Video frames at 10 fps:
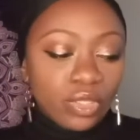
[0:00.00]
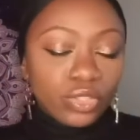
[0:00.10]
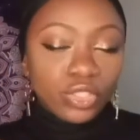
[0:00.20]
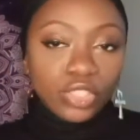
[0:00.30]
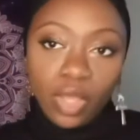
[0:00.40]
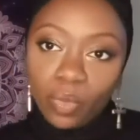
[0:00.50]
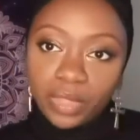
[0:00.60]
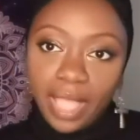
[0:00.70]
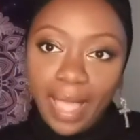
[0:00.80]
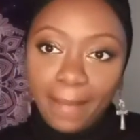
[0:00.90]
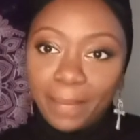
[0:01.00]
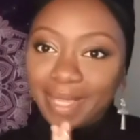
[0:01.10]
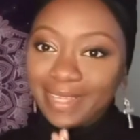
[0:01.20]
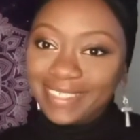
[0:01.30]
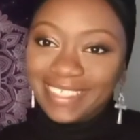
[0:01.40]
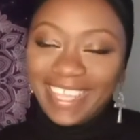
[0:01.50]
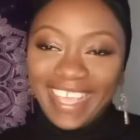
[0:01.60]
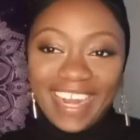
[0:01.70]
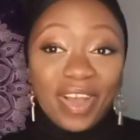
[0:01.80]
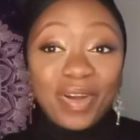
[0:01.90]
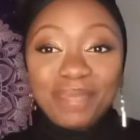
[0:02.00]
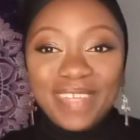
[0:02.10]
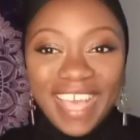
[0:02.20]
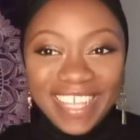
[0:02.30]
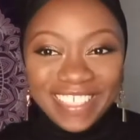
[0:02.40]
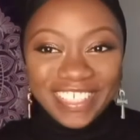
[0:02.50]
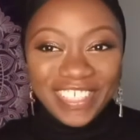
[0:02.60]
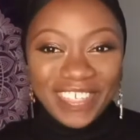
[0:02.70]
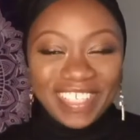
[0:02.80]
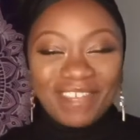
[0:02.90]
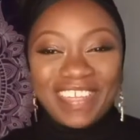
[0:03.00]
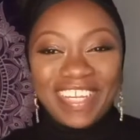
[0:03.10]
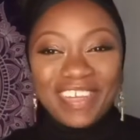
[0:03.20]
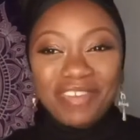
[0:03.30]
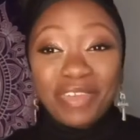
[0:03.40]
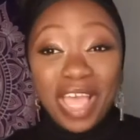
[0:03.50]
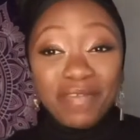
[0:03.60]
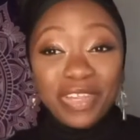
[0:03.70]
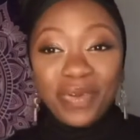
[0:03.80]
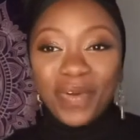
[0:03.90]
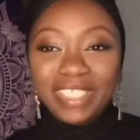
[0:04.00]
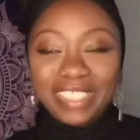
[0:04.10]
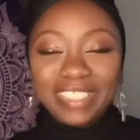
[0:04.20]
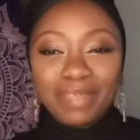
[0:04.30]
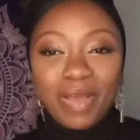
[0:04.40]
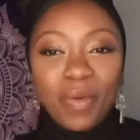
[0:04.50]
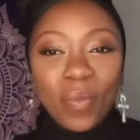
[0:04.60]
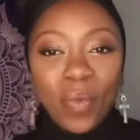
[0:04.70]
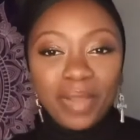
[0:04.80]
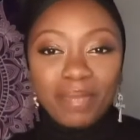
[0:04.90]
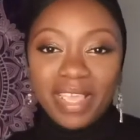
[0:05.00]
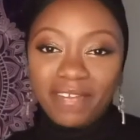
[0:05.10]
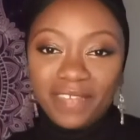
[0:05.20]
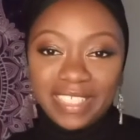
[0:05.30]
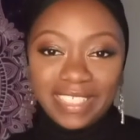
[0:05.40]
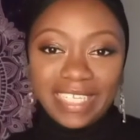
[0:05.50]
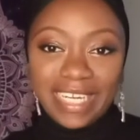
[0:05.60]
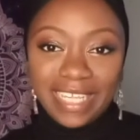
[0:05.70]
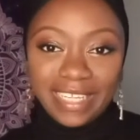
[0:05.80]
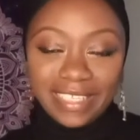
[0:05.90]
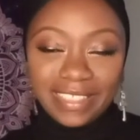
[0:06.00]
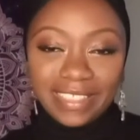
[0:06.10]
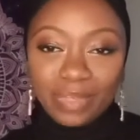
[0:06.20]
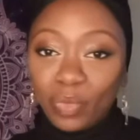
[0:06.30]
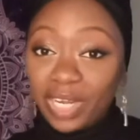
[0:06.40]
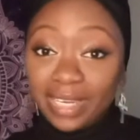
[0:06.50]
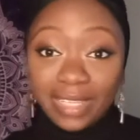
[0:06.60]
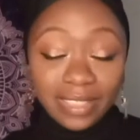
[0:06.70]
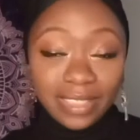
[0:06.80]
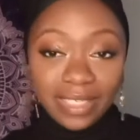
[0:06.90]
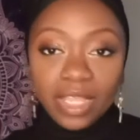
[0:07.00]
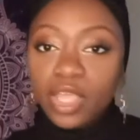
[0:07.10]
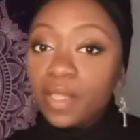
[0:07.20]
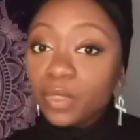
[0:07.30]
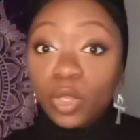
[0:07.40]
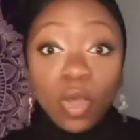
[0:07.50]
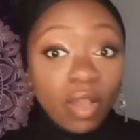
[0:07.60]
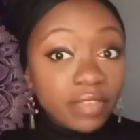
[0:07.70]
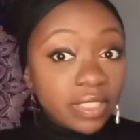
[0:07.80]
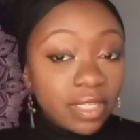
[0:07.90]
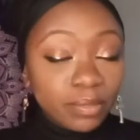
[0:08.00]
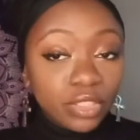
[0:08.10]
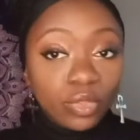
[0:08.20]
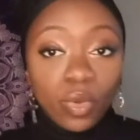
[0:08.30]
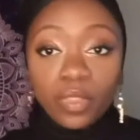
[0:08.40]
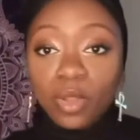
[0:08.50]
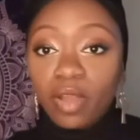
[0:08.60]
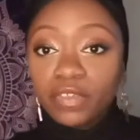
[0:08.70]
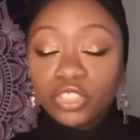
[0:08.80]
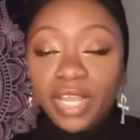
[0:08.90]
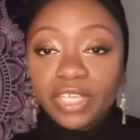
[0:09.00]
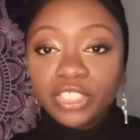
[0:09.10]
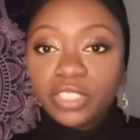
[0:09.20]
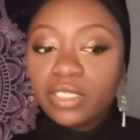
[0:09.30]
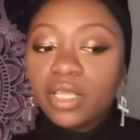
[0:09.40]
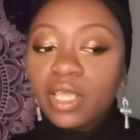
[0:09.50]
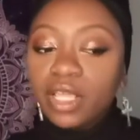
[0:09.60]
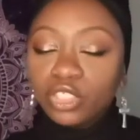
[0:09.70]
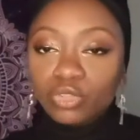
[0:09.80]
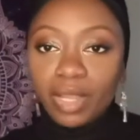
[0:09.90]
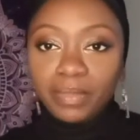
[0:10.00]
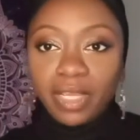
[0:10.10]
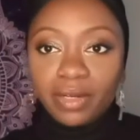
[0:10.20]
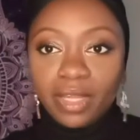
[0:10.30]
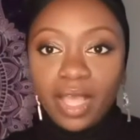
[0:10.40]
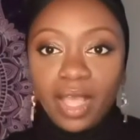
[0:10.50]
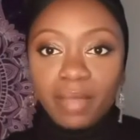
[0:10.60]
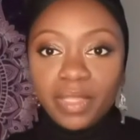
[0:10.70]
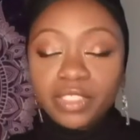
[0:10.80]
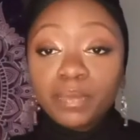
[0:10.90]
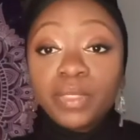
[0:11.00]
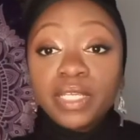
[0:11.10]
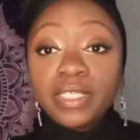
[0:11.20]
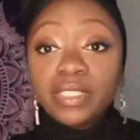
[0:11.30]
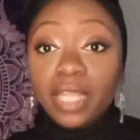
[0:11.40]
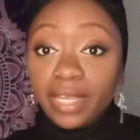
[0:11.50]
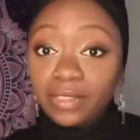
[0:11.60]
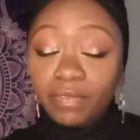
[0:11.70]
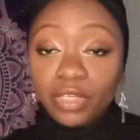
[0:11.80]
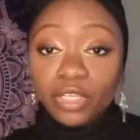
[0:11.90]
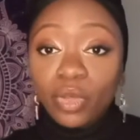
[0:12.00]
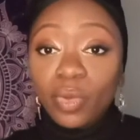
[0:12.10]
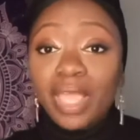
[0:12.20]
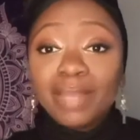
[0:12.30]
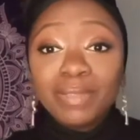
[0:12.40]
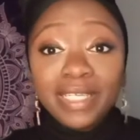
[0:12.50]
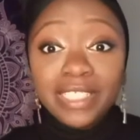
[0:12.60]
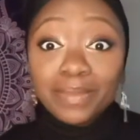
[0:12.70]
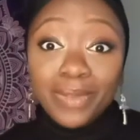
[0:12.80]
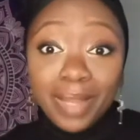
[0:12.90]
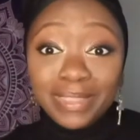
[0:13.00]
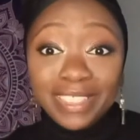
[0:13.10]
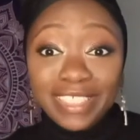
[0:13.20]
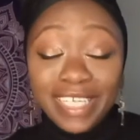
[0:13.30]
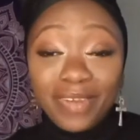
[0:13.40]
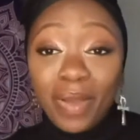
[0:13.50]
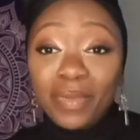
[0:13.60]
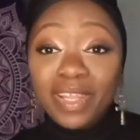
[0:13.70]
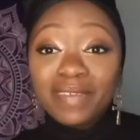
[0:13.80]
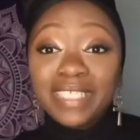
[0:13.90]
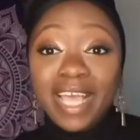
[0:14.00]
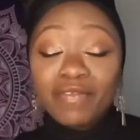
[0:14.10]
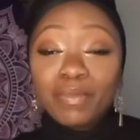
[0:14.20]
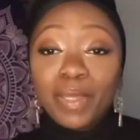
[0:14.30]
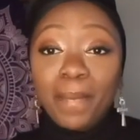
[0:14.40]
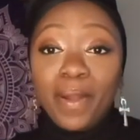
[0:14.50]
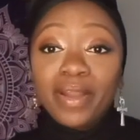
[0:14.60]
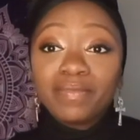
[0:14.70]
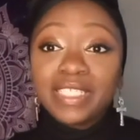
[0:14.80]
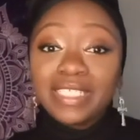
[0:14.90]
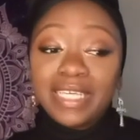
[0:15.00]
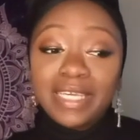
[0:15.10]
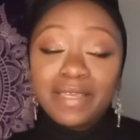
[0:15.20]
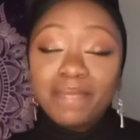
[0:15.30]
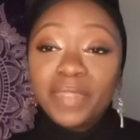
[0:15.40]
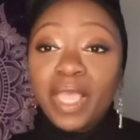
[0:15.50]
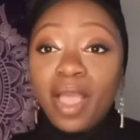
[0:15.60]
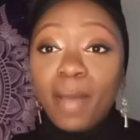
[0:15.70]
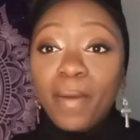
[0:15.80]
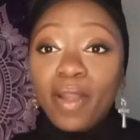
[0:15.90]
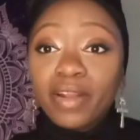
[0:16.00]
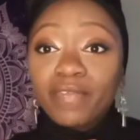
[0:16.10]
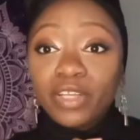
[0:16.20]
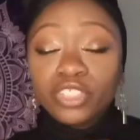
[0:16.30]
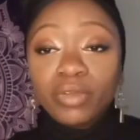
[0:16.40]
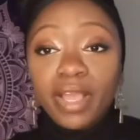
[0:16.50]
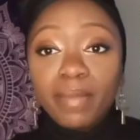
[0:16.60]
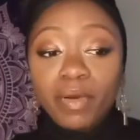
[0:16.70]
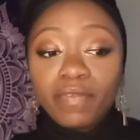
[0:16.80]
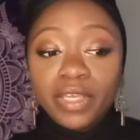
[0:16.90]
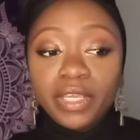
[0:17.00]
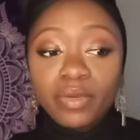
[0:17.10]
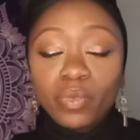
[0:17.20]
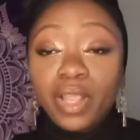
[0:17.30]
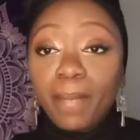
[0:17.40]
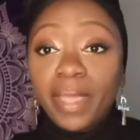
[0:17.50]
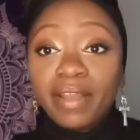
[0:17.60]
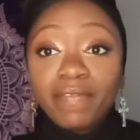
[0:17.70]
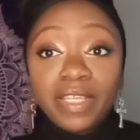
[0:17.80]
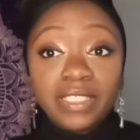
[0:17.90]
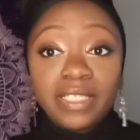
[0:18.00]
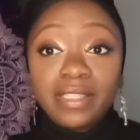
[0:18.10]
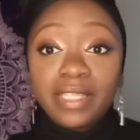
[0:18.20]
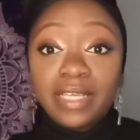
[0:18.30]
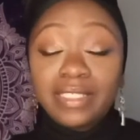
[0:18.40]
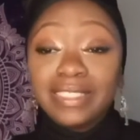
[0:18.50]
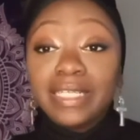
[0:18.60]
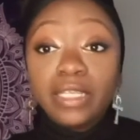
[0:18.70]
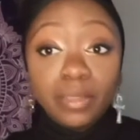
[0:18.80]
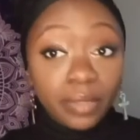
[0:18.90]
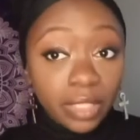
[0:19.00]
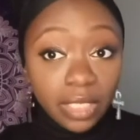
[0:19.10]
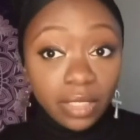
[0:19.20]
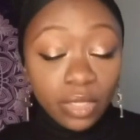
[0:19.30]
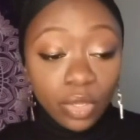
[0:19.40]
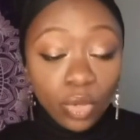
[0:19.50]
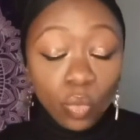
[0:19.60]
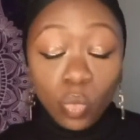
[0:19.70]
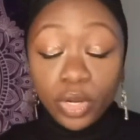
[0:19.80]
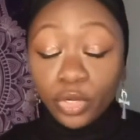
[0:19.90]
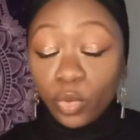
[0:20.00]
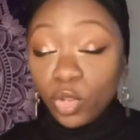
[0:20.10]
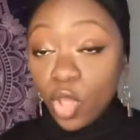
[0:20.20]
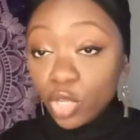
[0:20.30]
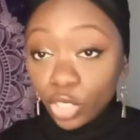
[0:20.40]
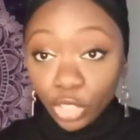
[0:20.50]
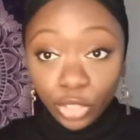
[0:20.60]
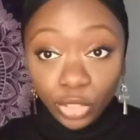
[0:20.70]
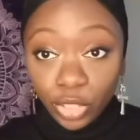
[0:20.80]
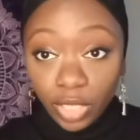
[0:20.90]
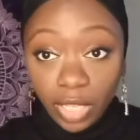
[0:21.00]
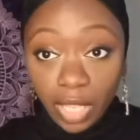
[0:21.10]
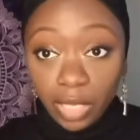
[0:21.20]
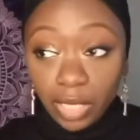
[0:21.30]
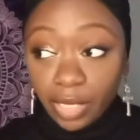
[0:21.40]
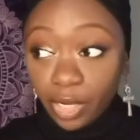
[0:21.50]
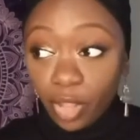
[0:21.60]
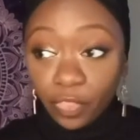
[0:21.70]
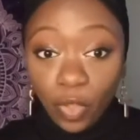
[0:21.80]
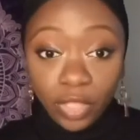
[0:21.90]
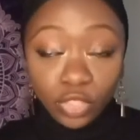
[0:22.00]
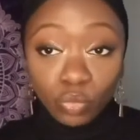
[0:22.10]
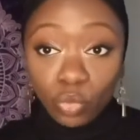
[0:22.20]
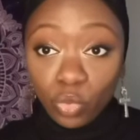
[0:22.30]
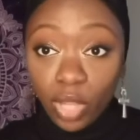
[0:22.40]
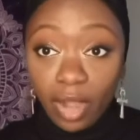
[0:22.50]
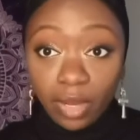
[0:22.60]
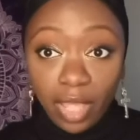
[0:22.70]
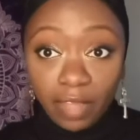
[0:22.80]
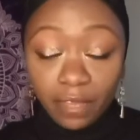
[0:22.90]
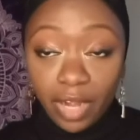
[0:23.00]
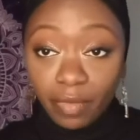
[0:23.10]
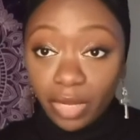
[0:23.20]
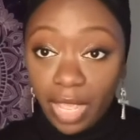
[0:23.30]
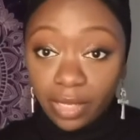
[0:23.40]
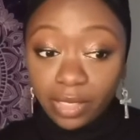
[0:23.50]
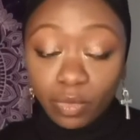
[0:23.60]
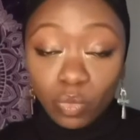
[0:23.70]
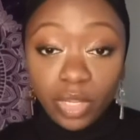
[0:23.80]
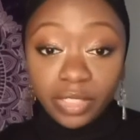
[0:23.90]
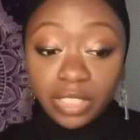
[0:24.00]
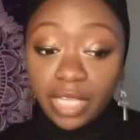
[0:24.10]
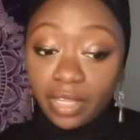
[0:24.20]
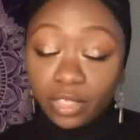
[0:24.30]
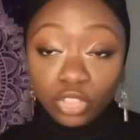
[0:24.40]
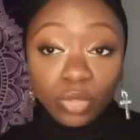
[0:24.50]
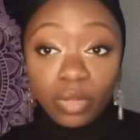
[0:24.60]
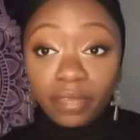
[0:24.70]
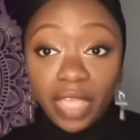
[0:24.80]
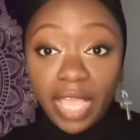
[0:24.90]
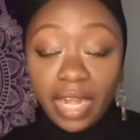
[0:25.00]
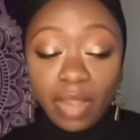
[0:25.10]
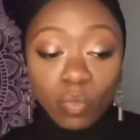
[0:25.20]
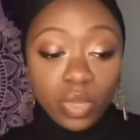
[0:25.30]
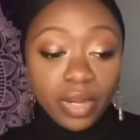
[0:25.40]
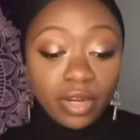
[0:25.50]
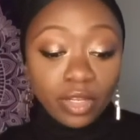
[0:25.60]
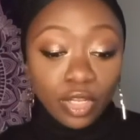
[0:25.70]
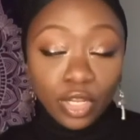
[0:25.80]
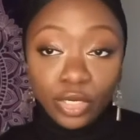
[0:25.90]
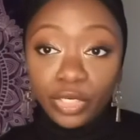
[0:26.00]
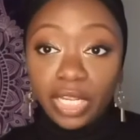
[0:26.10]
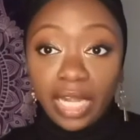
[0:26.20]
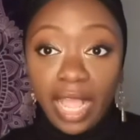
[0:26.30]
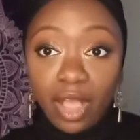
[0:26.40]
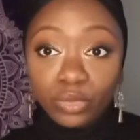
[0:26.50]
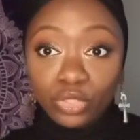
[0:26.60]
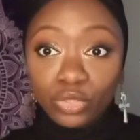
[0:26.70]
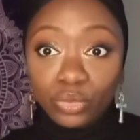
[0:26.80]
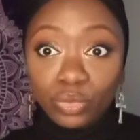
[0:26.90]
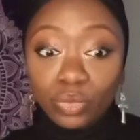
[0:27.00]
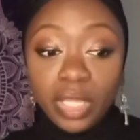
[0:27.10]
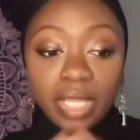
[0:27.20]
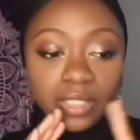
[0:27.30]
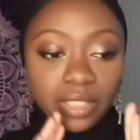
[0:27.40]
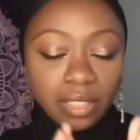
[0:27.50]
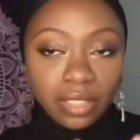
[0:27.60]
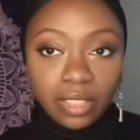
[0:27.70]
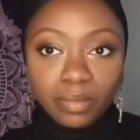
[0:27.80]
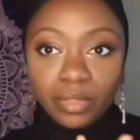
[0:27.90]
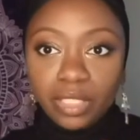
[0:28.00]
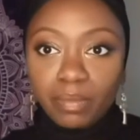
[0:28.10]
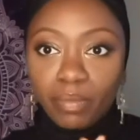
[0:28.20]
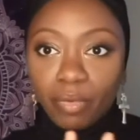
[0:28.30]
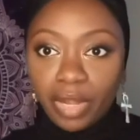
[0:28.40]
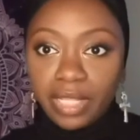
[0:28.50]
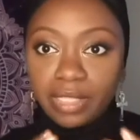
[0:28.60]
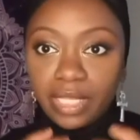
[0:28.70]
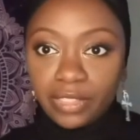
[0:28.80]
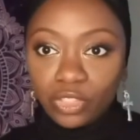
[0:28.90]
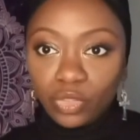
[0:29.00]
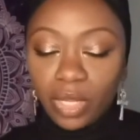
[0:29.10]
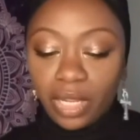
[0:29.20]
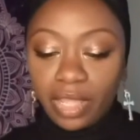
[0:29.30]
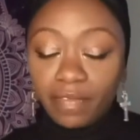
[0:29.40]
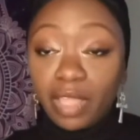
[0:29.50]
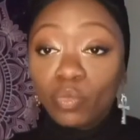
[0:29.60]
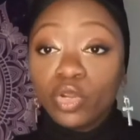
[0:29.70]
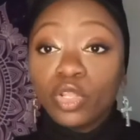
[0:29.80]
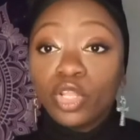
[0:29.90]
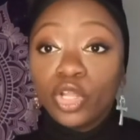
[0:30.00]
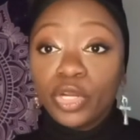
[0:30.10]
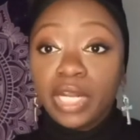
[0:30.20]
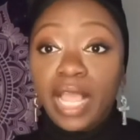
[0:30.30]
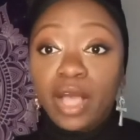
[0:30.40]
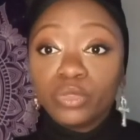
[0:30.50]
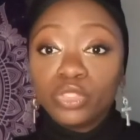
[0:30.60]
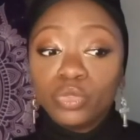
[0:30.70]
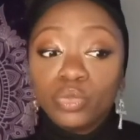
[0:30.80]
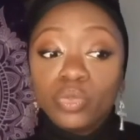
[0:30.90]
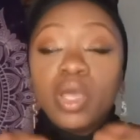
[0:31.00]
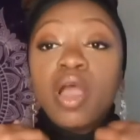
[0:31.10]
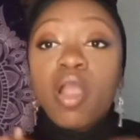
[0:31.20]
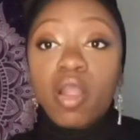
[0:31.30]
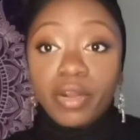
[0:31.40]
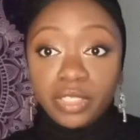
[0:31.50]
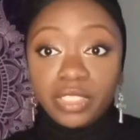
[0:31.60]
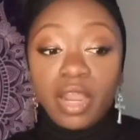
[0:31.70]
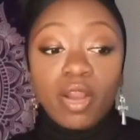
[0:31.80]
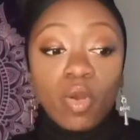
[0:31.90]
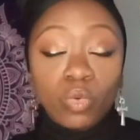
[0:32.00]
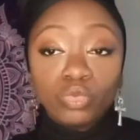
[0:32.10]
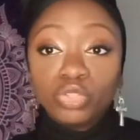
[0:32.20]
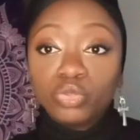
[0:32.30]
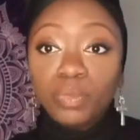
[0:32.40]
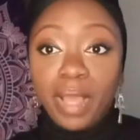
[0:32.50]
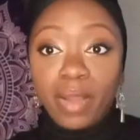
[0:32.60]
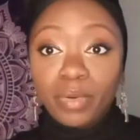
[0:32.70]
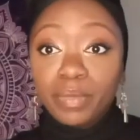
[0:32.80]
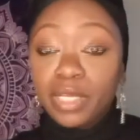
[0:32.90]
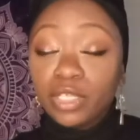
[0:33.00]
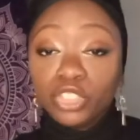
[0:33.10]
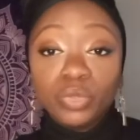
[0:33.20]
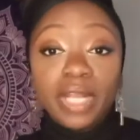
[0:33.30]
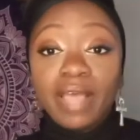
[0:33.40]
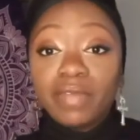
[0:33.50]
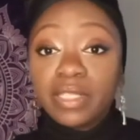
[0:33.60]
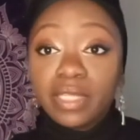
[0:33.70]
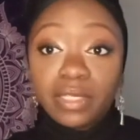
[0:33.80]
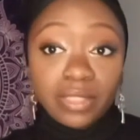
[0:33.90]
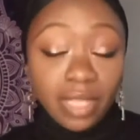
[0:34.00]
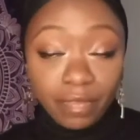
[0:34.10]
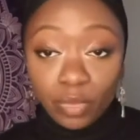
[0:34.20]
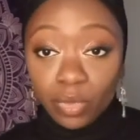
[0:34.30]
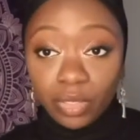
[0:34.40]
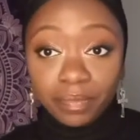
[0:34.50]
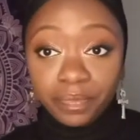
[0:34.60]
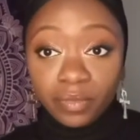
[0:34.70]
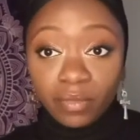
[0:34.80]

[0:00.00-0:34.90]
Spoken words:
So with that being said, I hope you guys enjoyed the video. If you have any questions about what manifesting is what it isn't, the law of assumption or the law of attraction, drop down in the comments. Please like the video and please subscribe to the channel. I would love to have you be a part of the team, a part of our tribe over here. We are manifesting things deliberately. We are no longer letting our thoughts rule our life and our reality. We are taking control of that, and we are learning how to deliberately bring things into our life, and we're learning how to harness our own true power, because you can have anything in this life you want